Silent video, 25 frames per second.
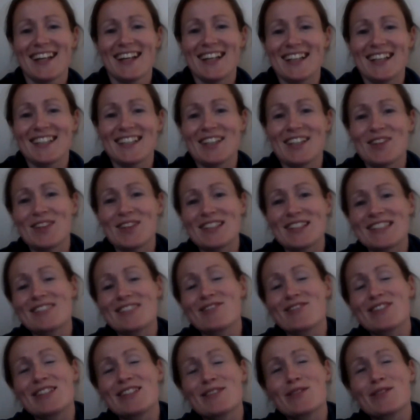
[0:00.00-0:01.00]
I know I did
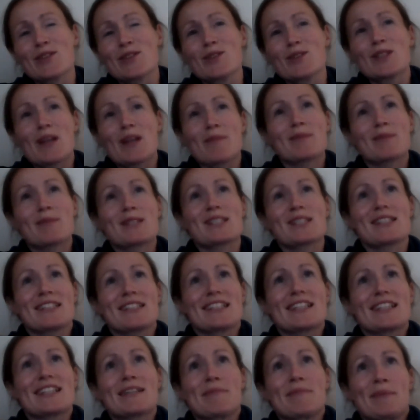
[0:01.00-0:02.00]
read a few chapters
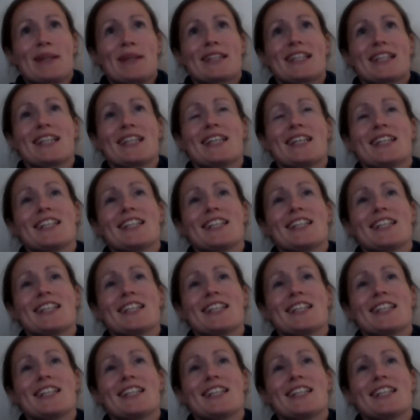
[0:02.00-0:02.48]
like back then.